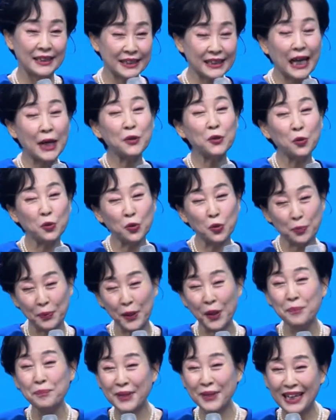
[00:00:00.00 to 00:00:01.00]
At that, I
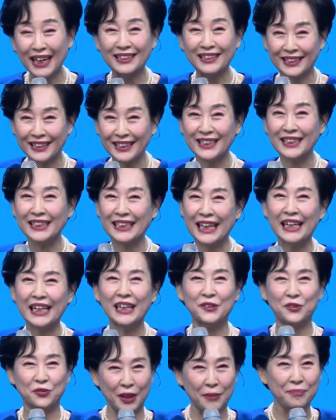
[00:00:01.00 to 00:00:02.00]
felt so
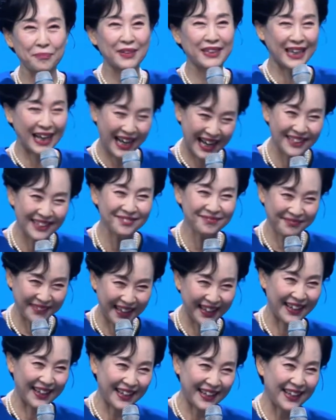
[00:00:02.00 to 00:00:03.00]
happy. I
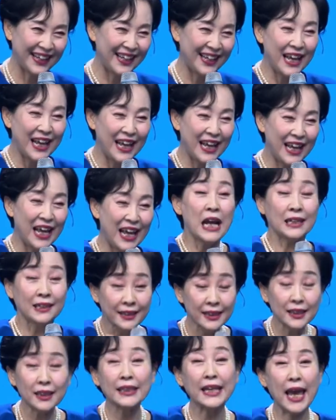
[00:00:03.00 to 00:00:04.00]
felt so cheerful
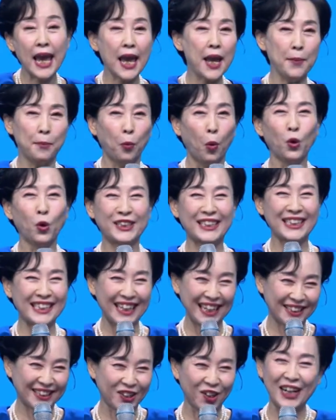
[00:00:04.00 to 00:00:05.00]
and
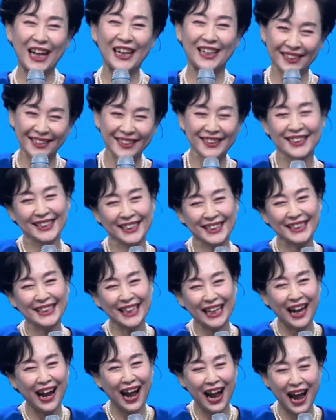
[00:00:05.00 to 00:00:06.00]
really happy
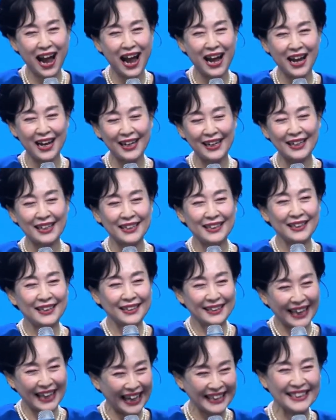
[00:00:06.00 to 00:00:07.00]
because
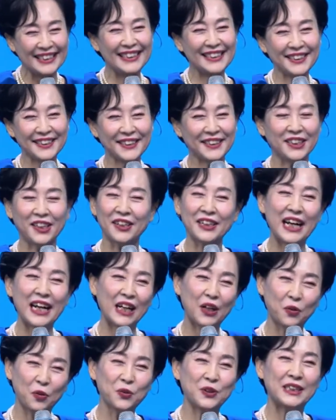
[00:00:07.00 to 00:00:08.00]
I
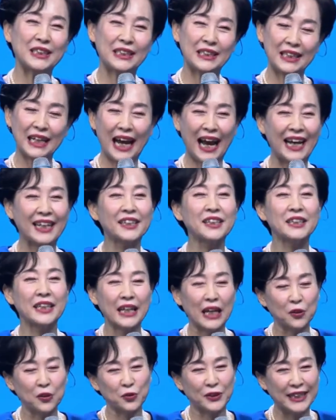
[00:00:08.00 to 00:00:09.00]
just hung
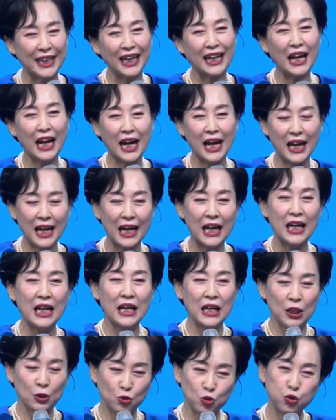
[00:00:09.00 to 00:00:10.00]
up
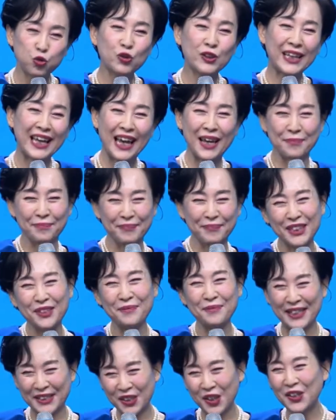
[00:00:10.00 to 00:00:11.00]
the
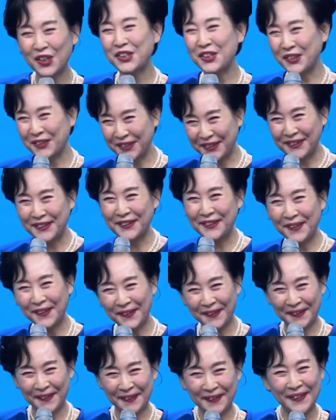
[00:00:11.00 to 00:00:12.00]
phone really
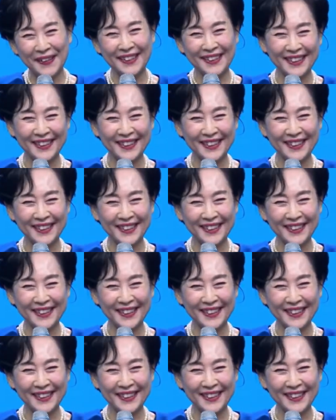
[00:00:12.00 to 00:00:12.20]
harsh.